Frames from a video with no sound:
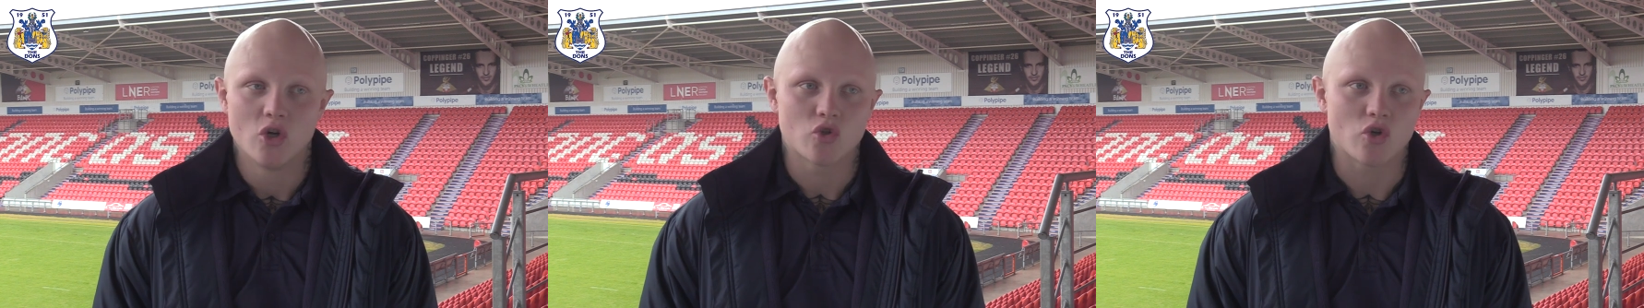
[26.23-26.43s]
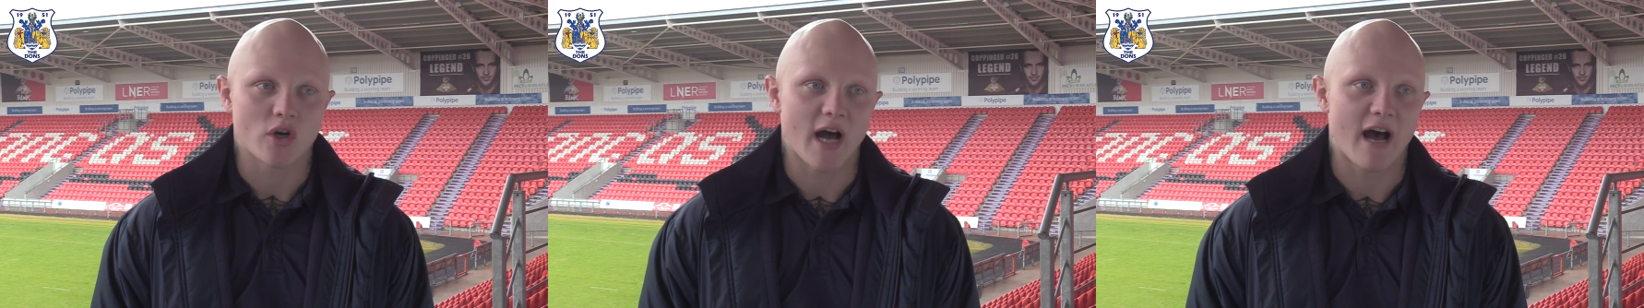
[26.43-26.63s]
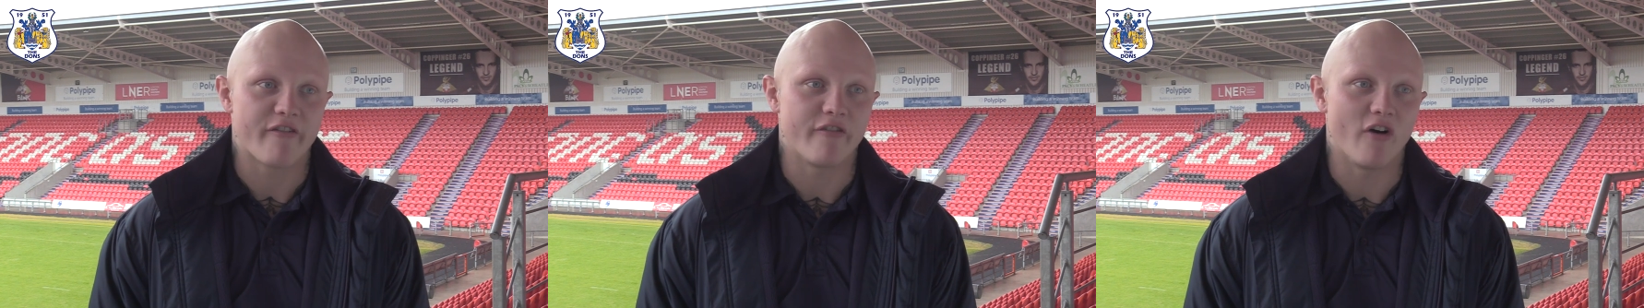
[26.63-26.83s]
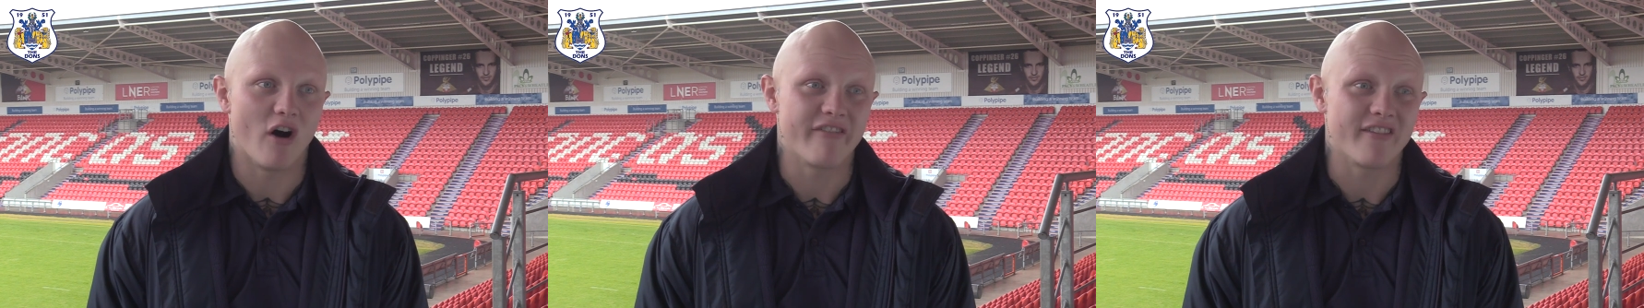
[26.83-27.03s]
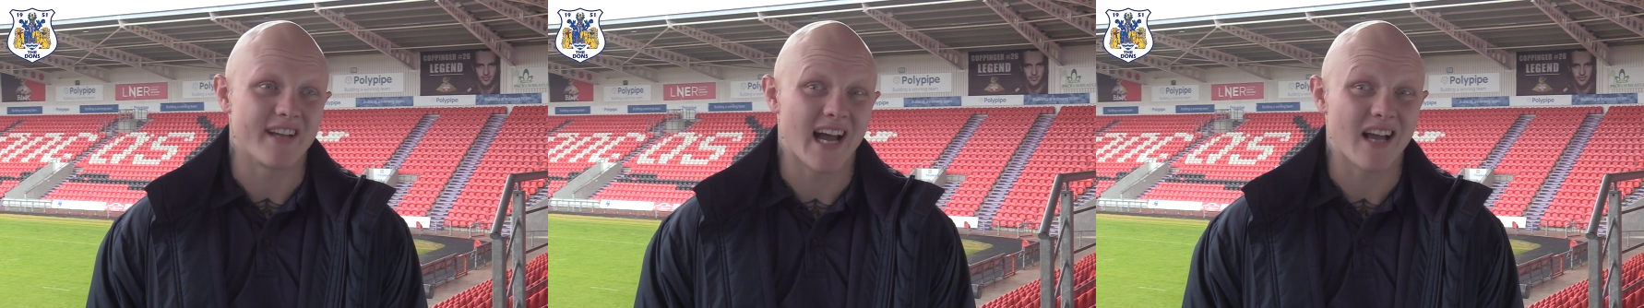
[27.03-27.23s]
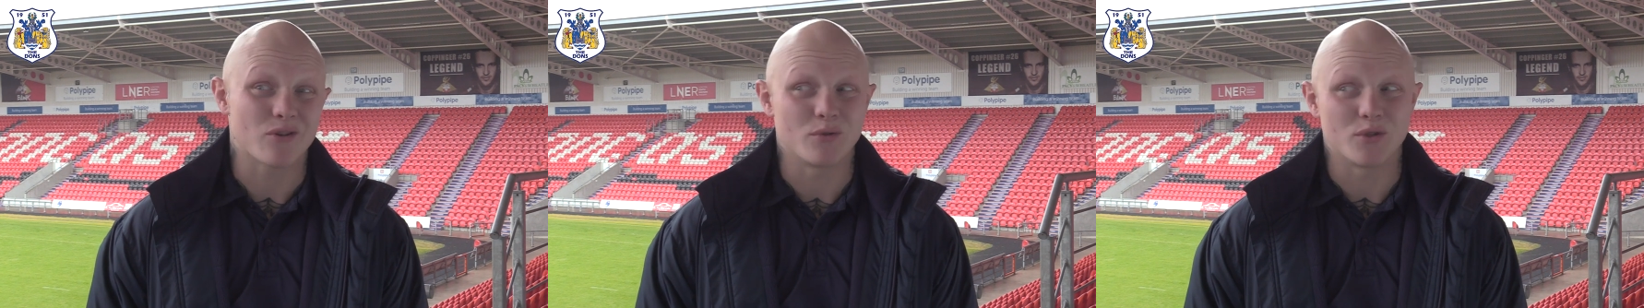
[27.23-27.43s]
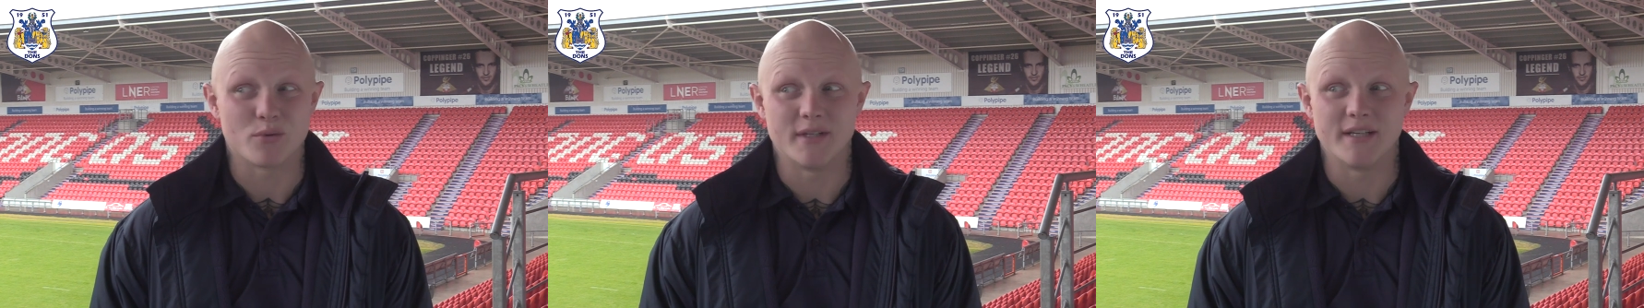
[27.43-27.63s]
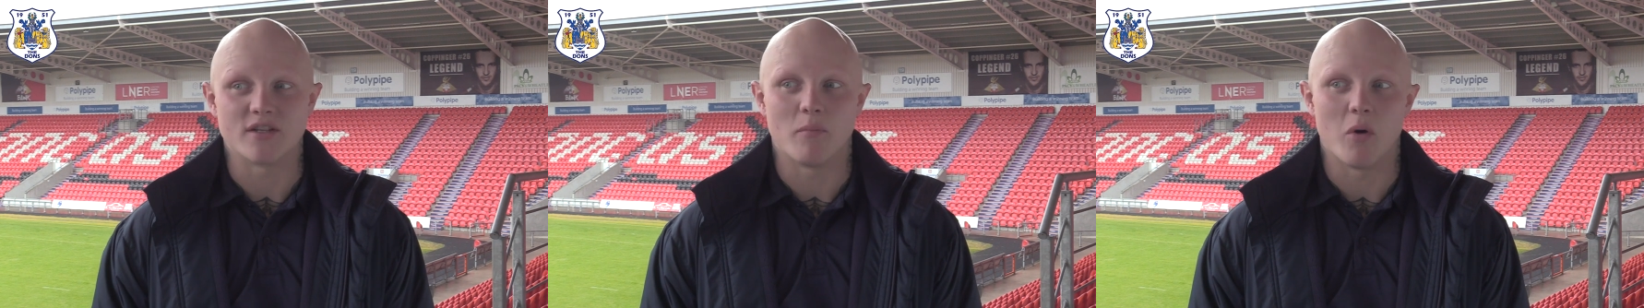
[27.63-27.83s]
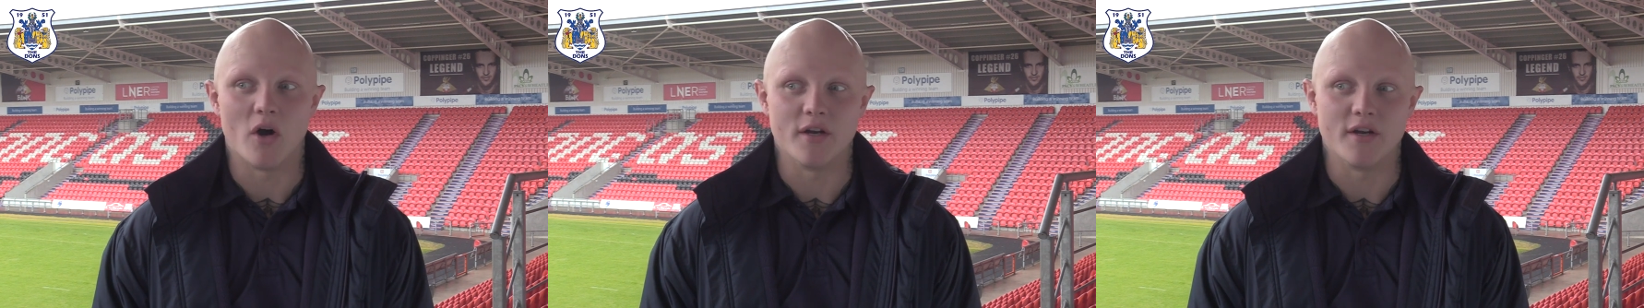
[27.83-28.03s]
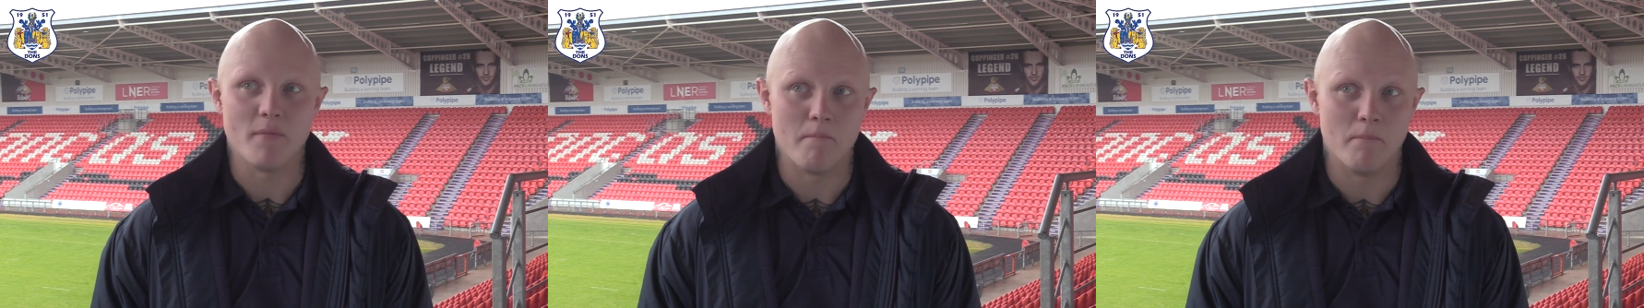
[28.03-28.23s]
took our foot off the gas, which was
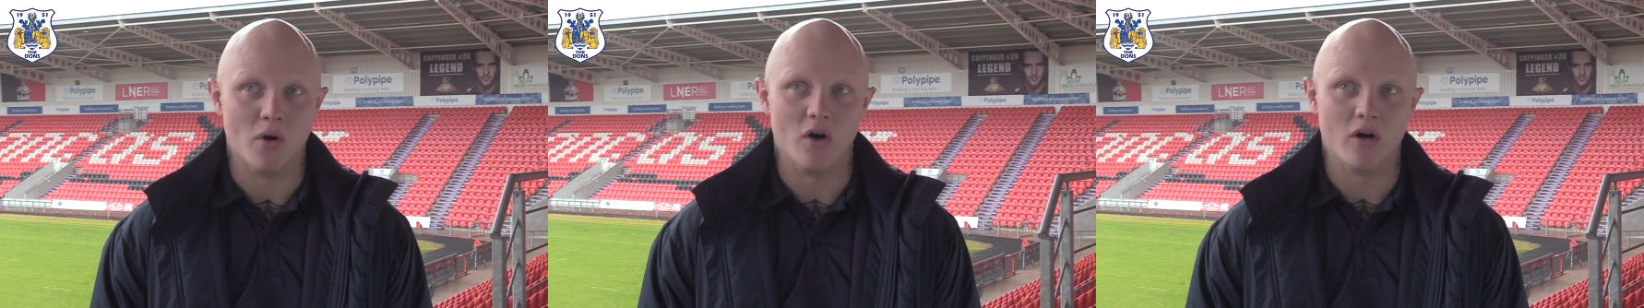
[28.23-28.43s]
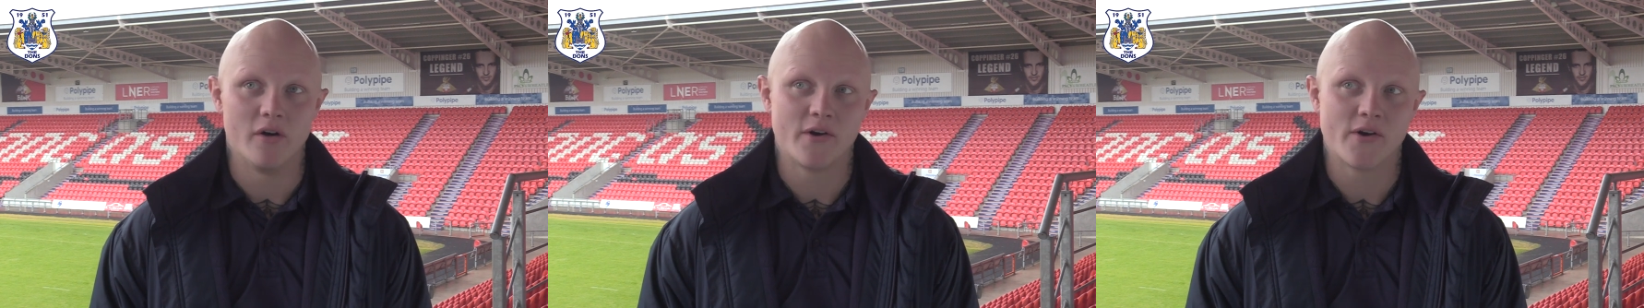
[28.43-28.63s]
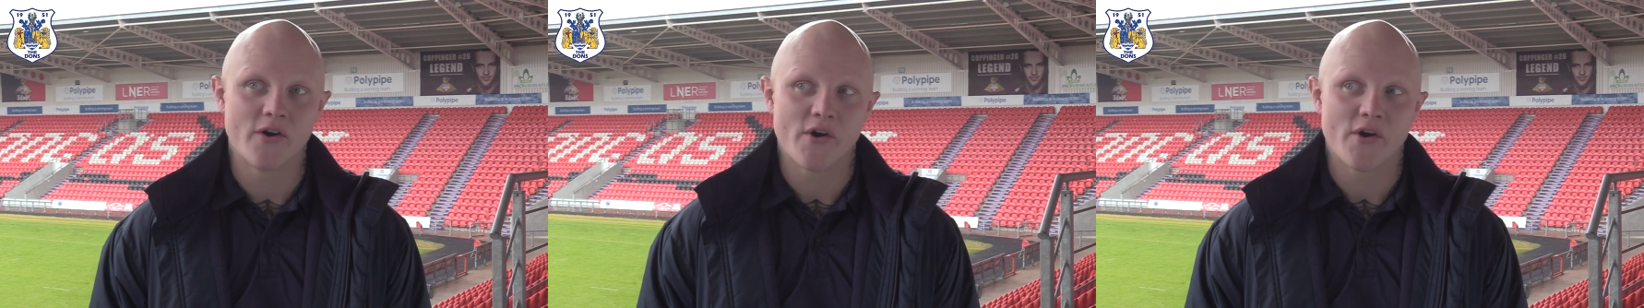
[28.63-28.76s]
disappointing, but